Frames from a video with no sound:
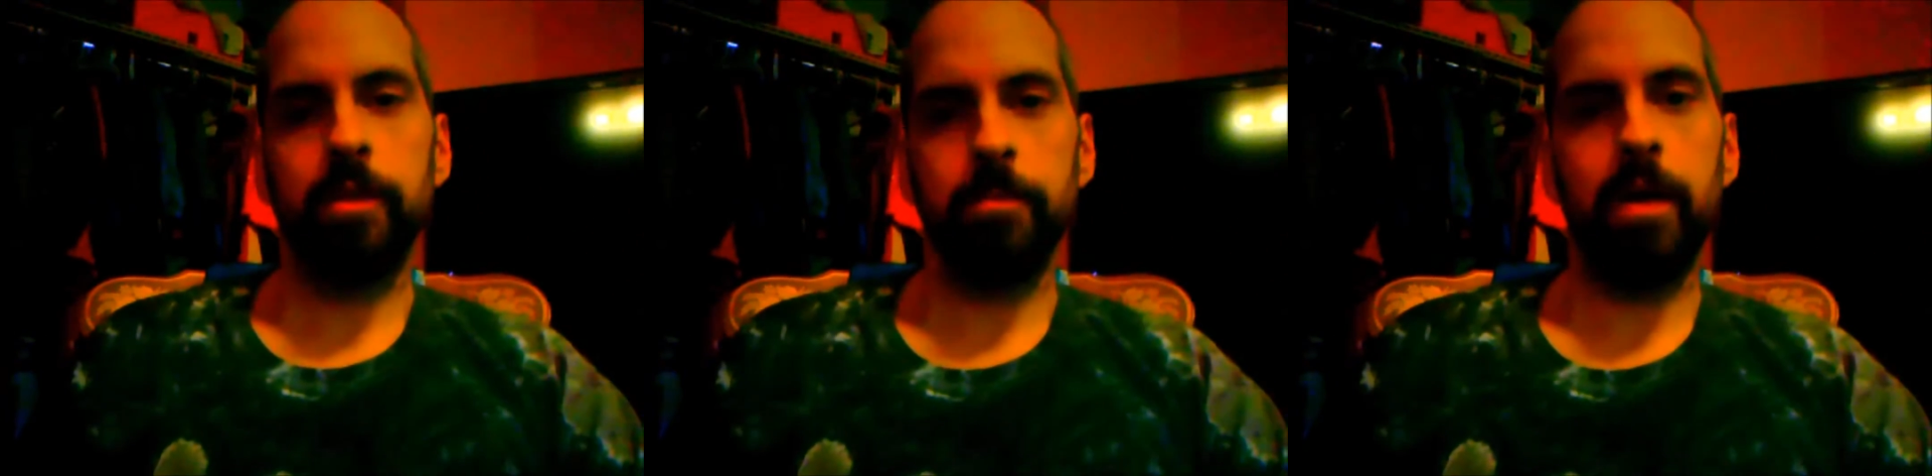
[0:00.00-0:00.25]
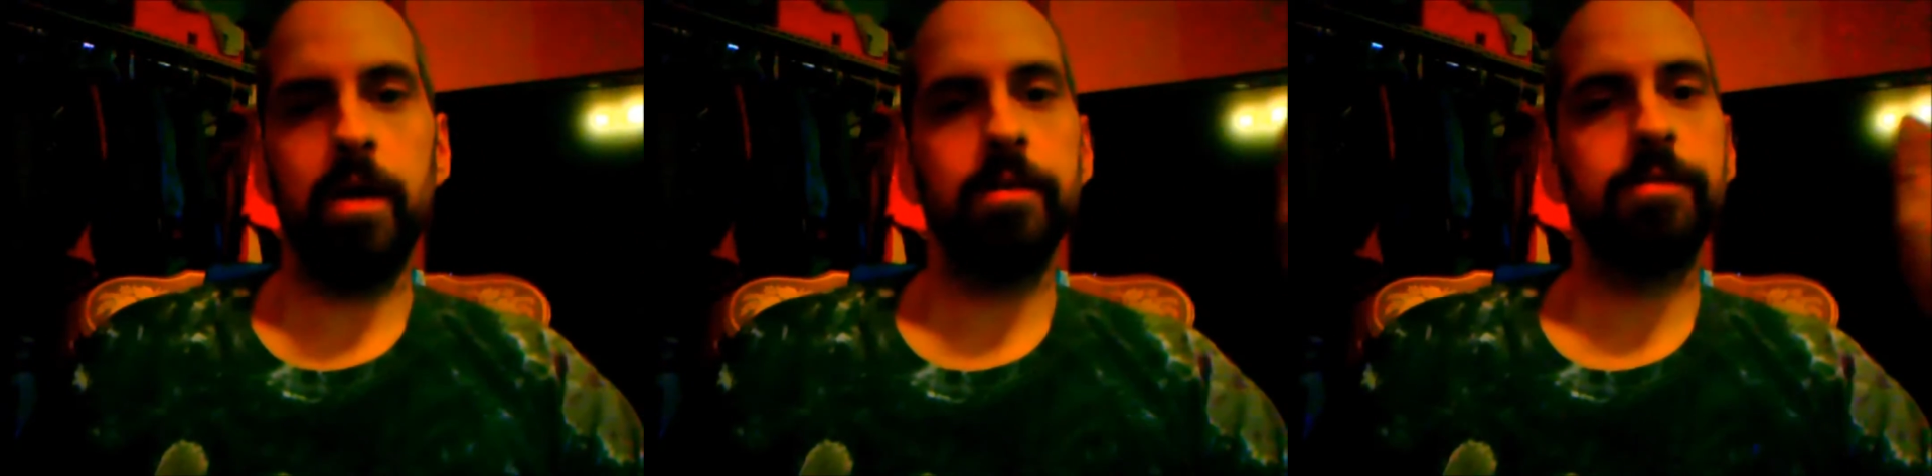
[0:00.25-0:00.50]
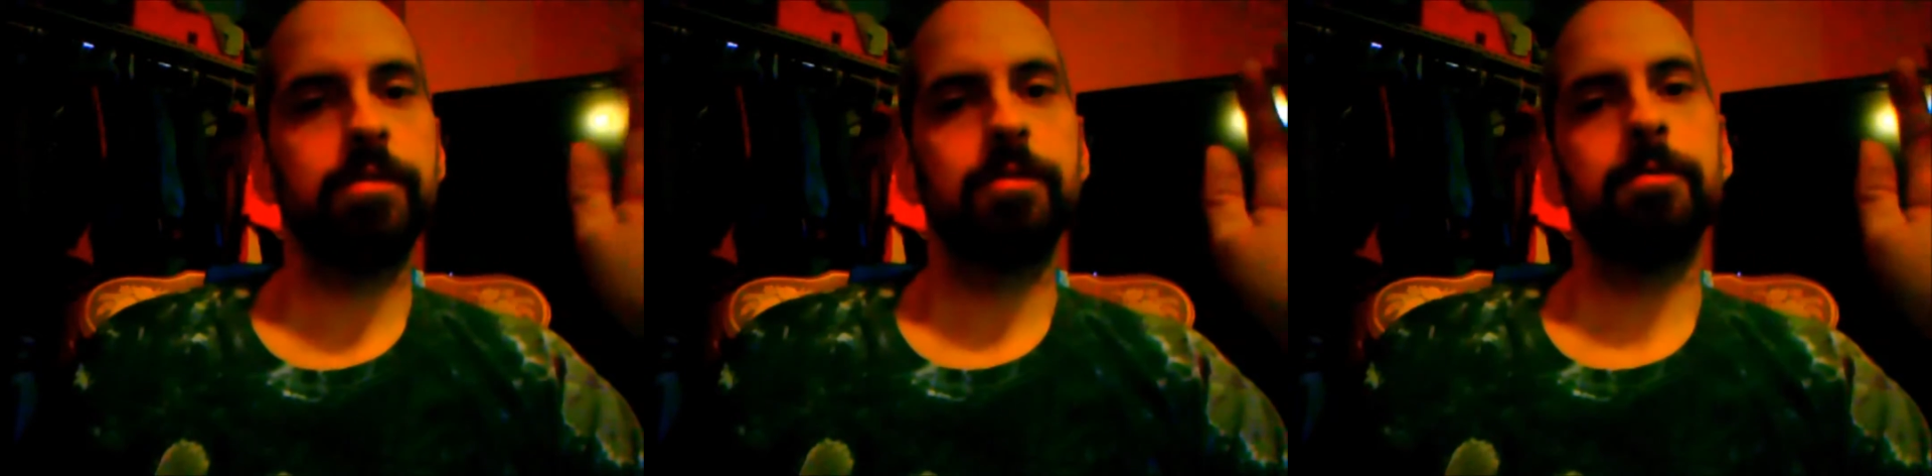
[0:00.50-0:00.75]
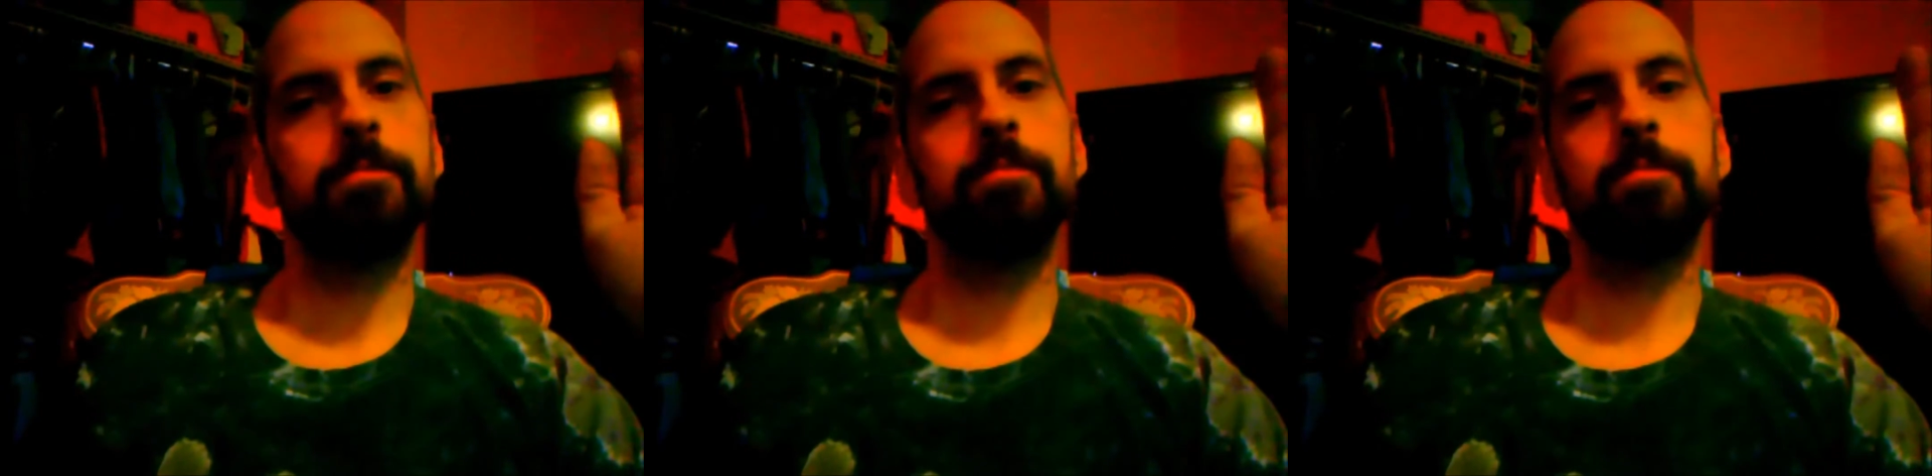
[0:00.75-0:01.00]
The mosque,
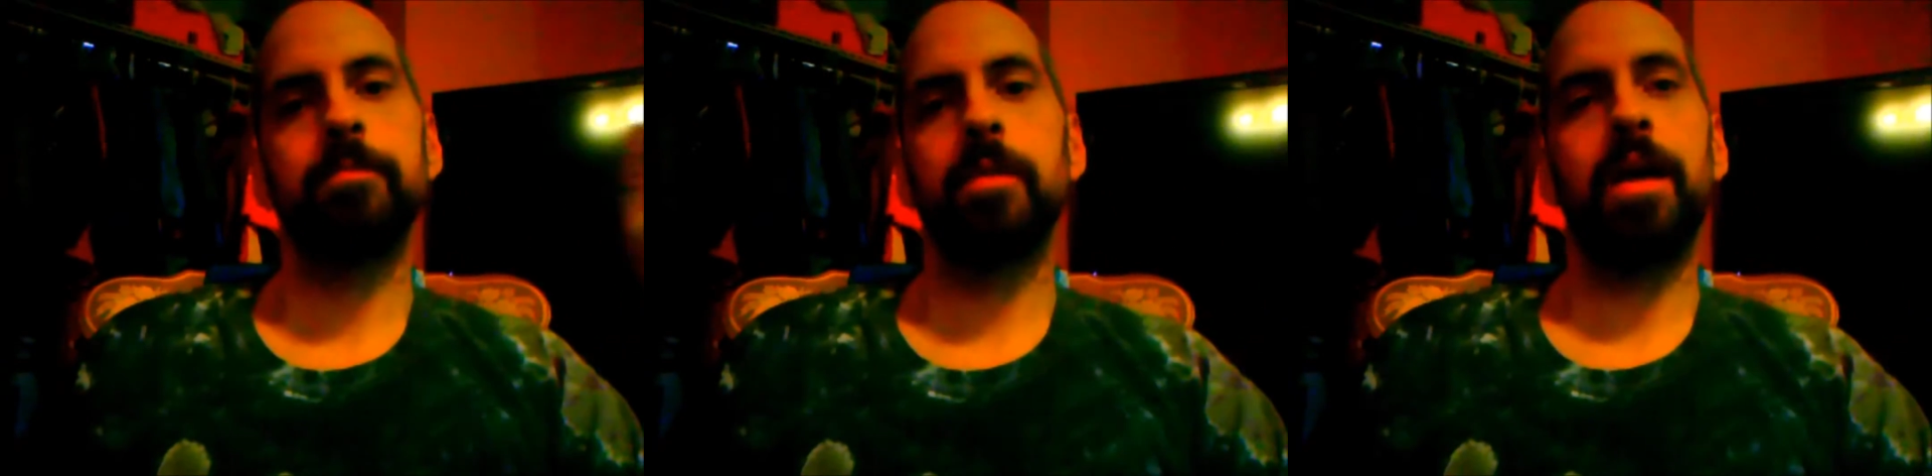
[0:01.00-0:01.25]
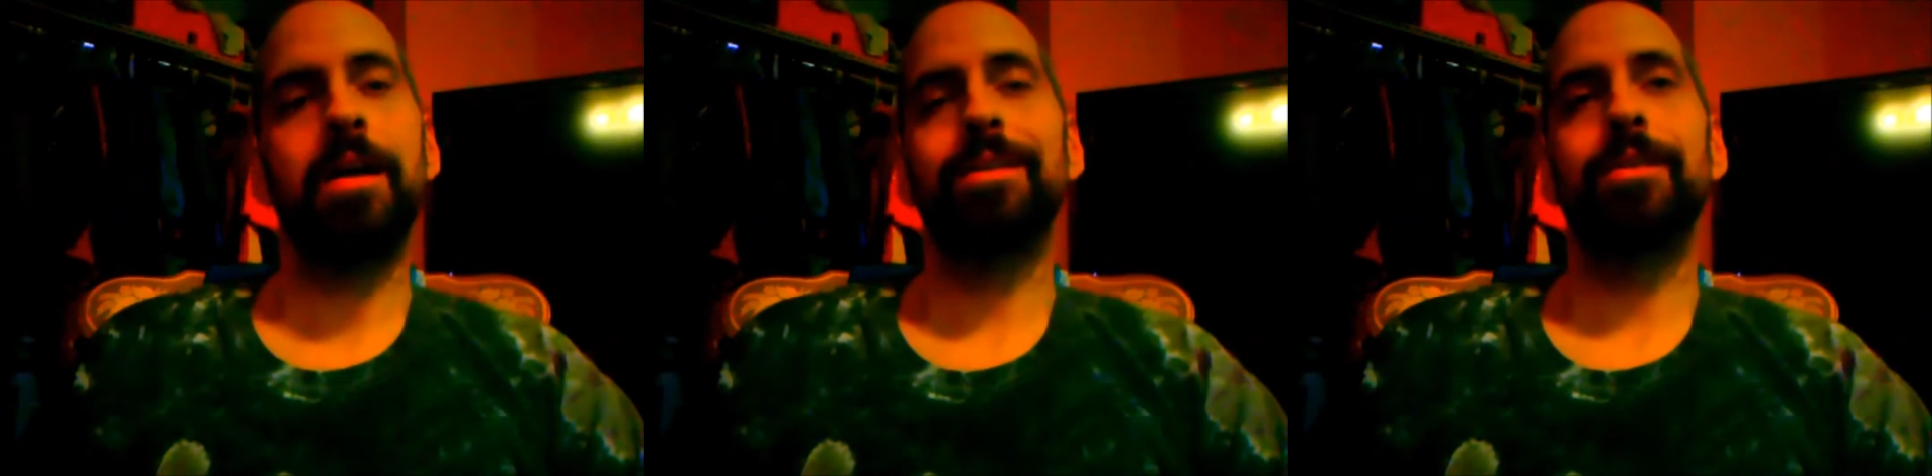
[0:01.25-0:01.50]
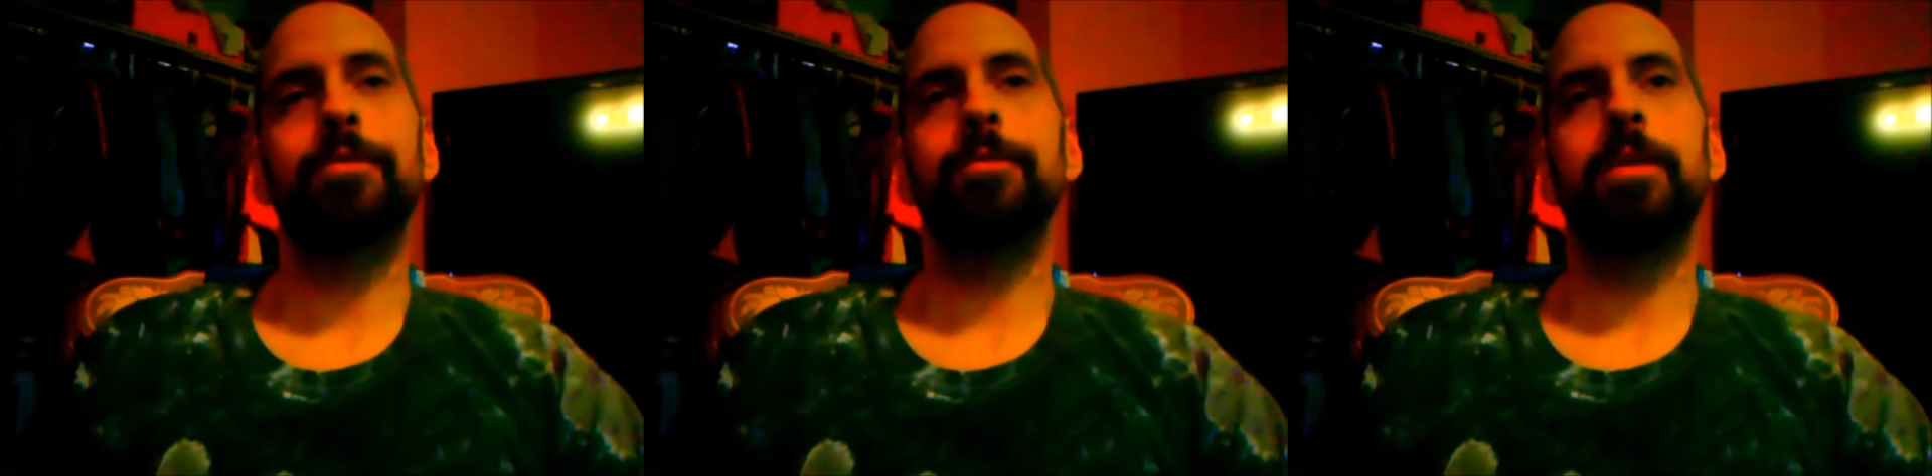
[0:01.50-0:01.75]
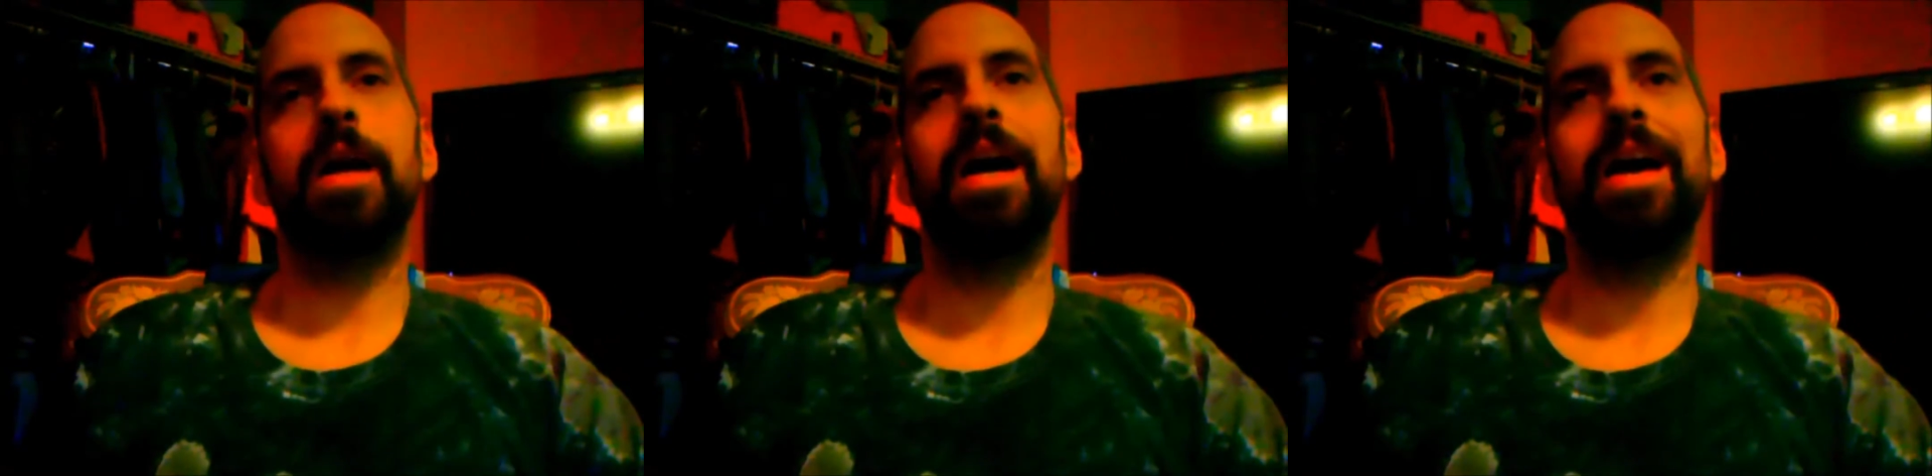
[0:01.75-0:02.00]
I
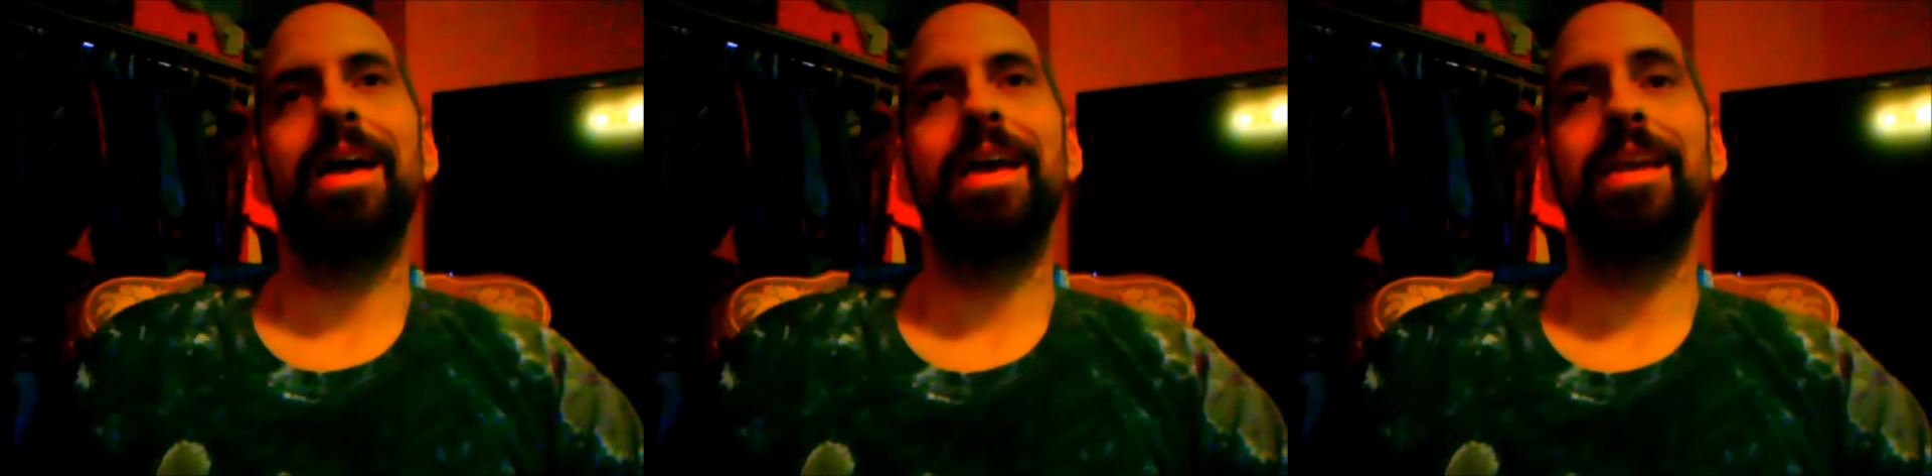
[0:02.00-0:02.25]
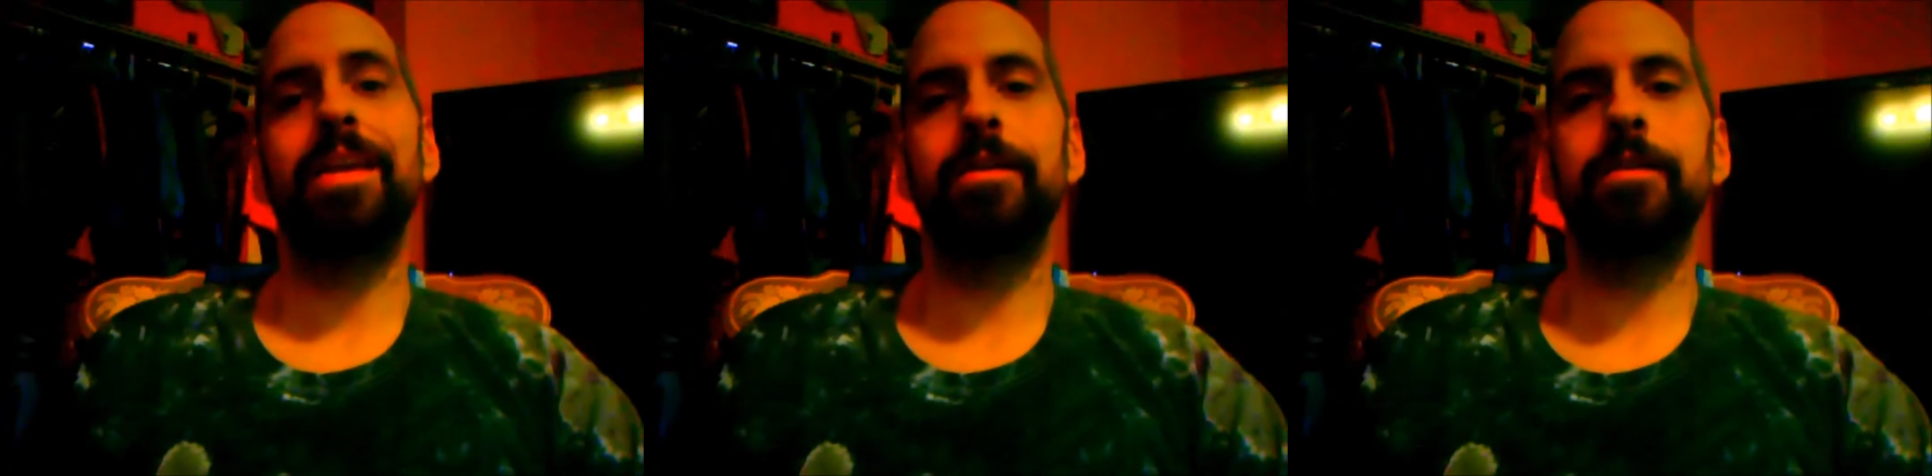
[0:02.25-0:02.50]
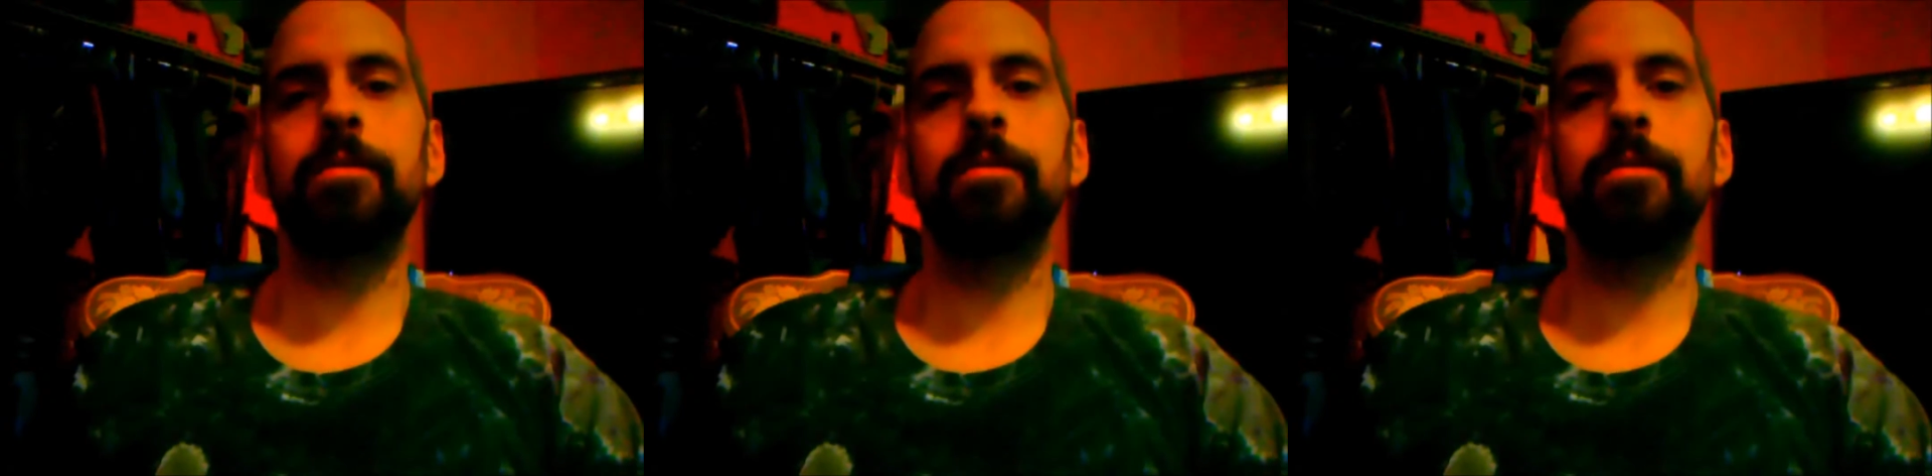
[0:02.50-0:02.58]
hate it.